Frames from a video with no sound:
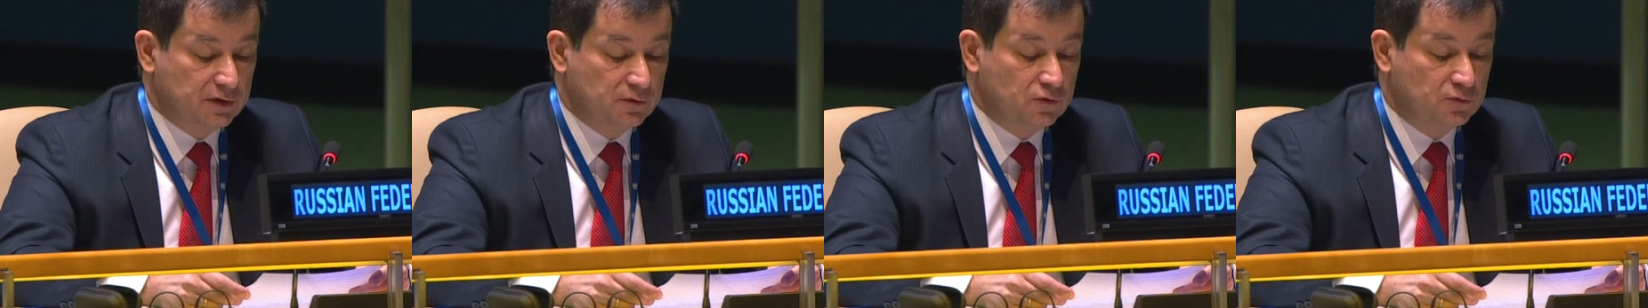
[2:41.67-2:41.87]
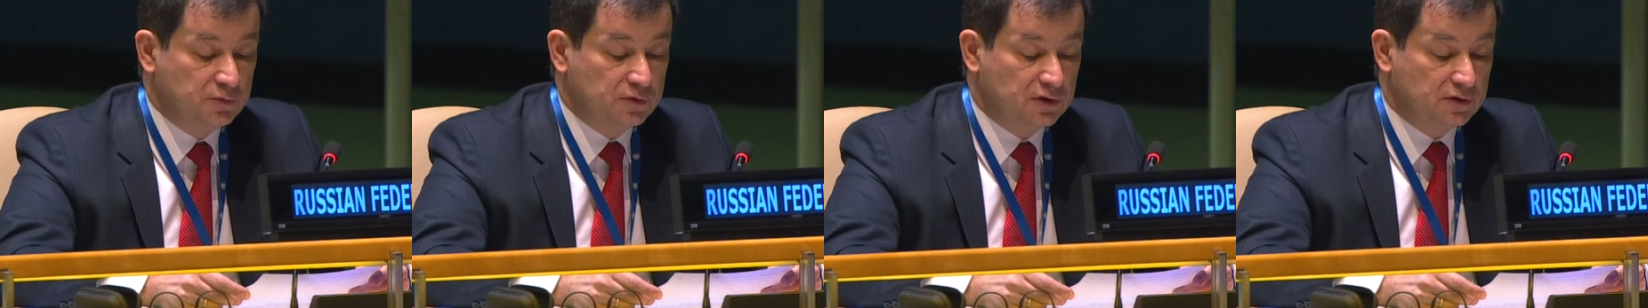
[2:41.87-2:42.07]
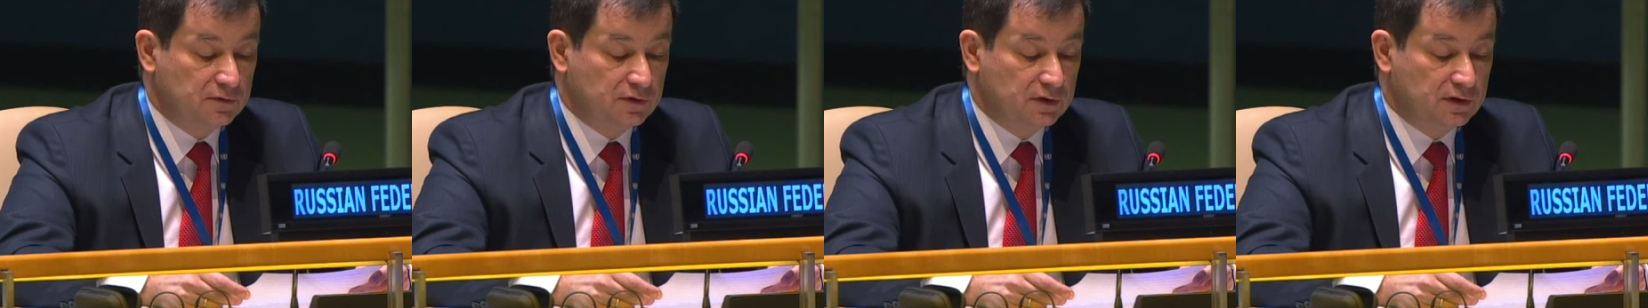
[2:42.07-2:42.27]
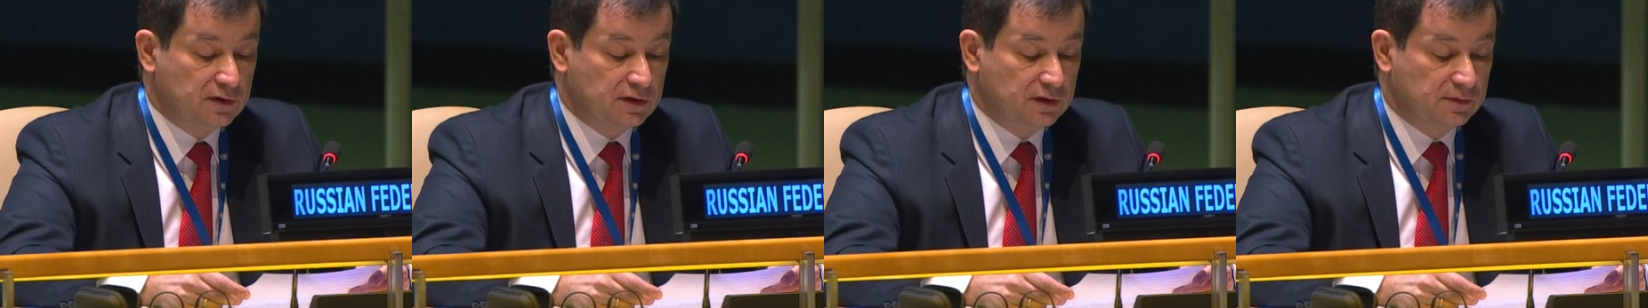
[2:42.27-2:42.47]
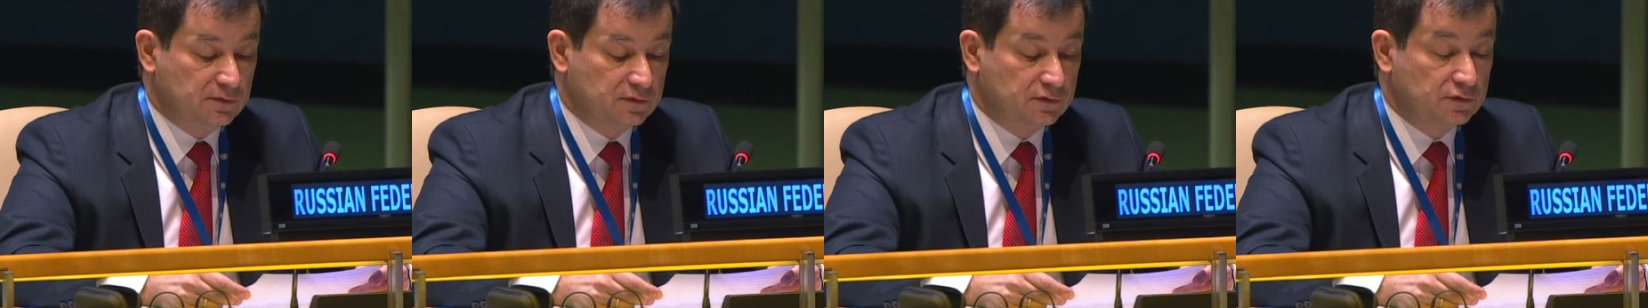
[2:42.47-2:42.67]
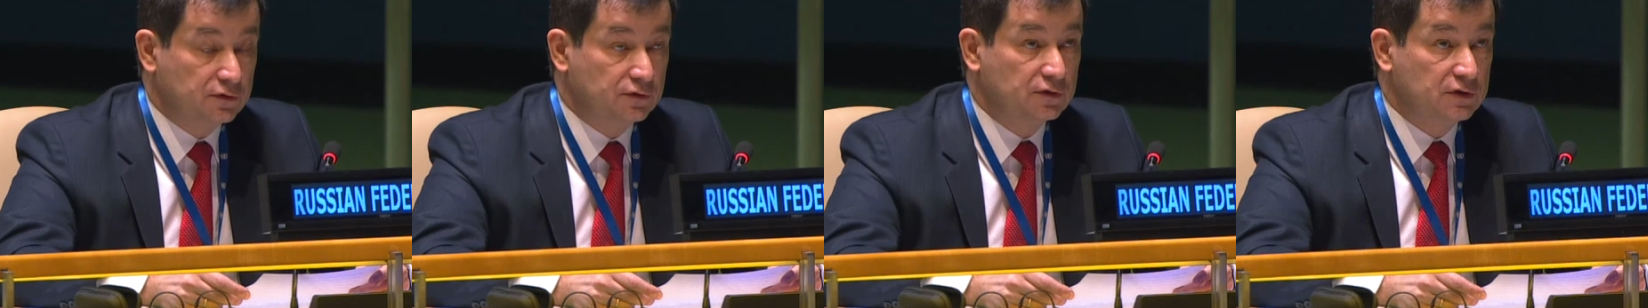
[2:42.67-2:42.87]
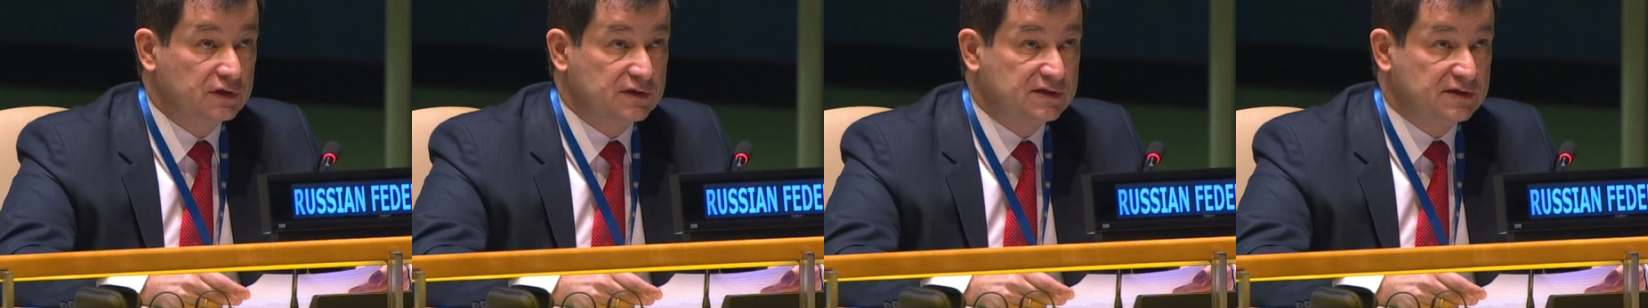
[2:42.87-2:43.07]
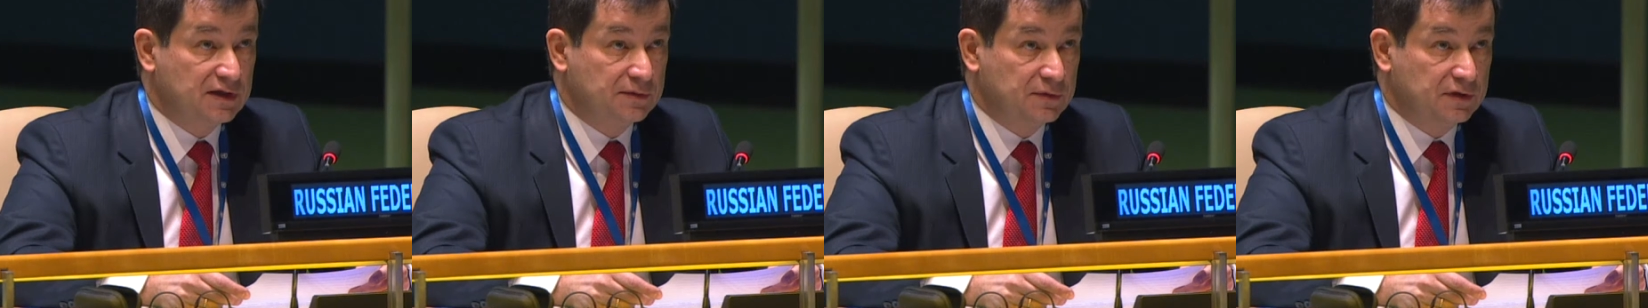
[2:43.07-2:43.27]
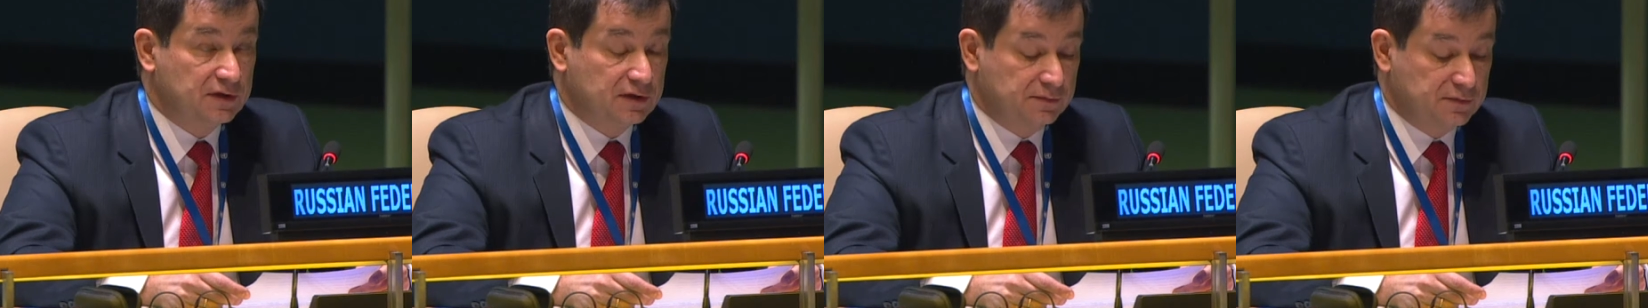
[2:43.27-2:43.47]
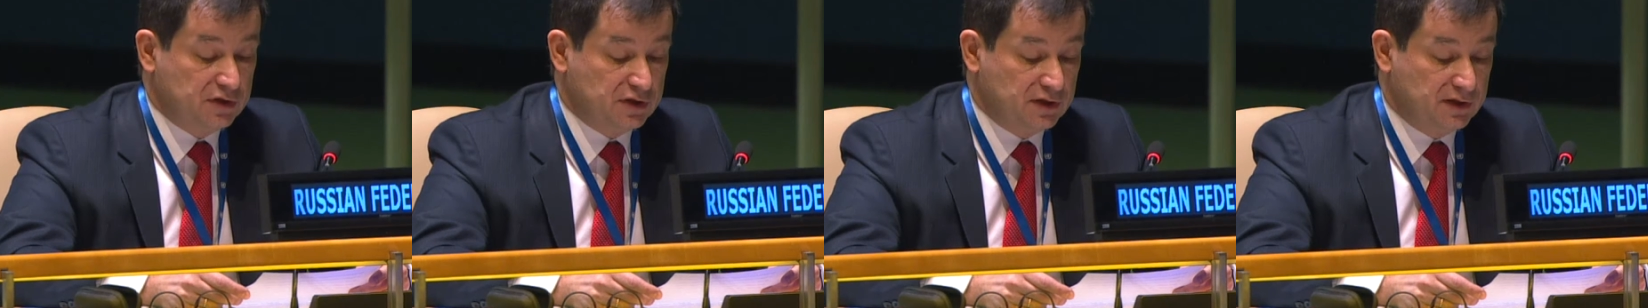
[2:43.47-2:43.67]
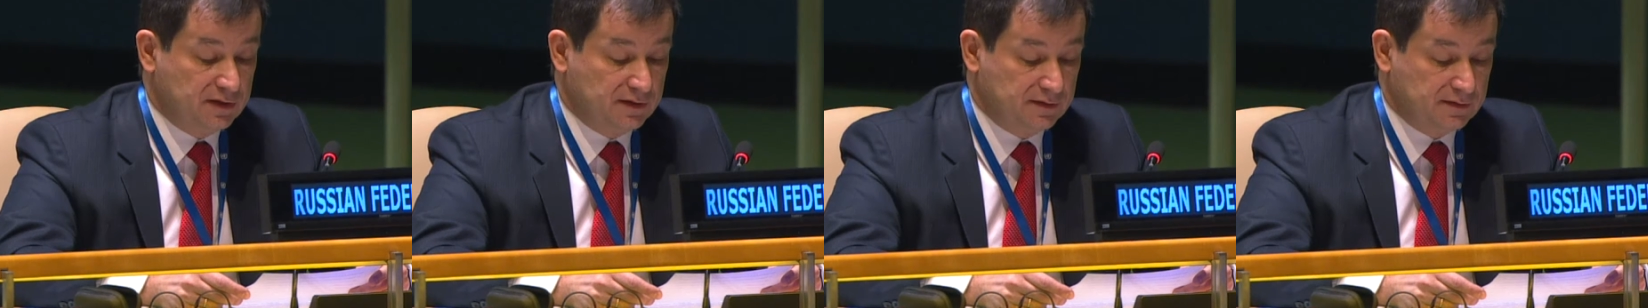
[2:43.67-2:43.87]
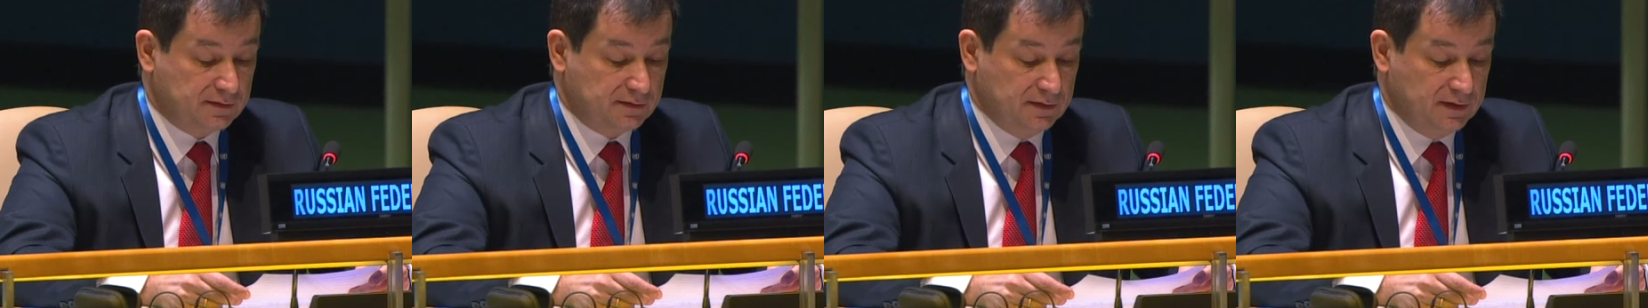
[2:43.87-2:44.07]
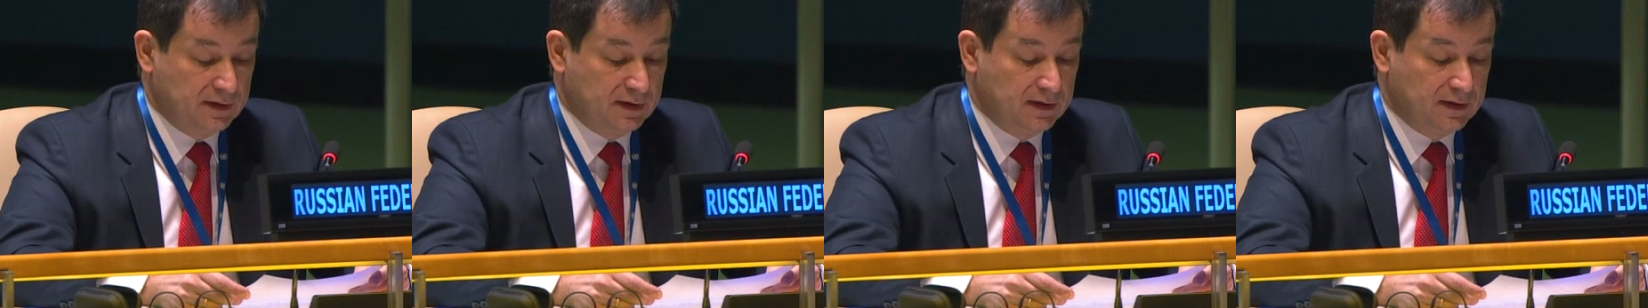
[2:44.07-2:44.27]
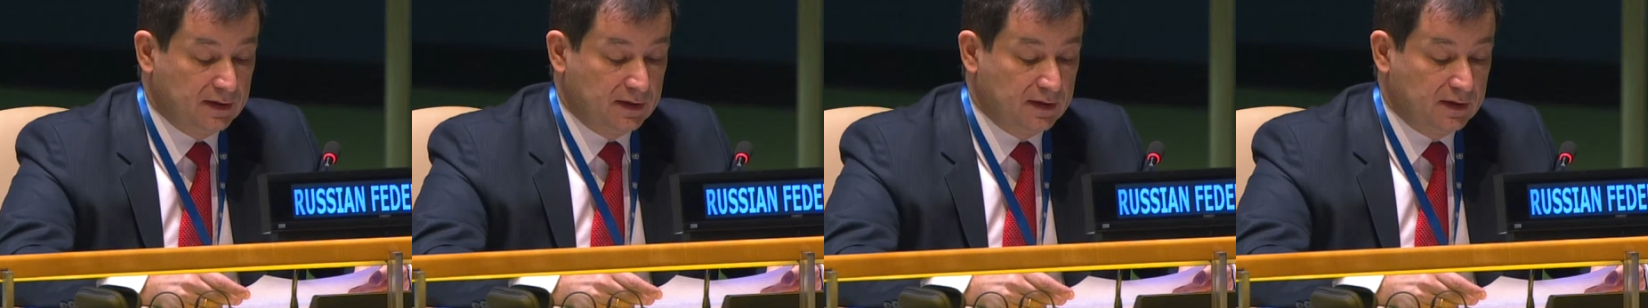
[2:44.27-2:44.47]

The Ukrainians don't